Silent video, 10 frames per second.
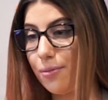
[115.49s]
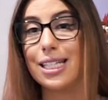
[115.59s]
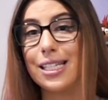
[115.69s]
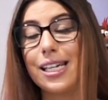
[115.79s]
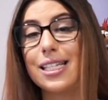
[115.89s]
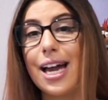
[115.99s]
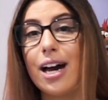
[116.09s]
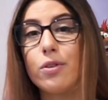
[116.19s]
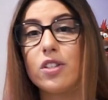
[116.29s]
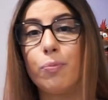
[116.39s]
6
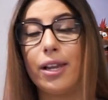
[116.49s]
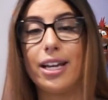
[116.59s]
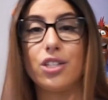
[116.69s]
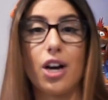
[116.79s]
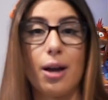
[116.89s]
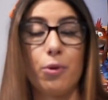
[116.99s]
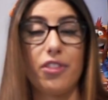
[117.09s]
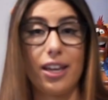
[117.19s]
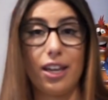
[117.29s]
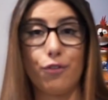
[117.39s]
hours of playtime with
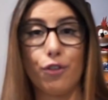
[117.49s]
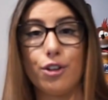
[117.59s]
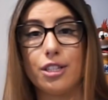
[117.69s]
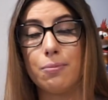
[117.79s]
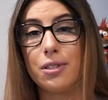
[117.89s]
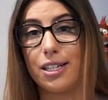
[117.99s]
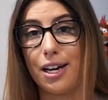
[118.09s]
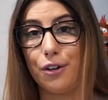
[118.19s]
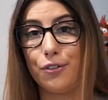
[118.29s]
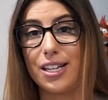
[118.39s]
the earphones
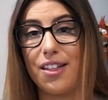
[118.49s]
themselves,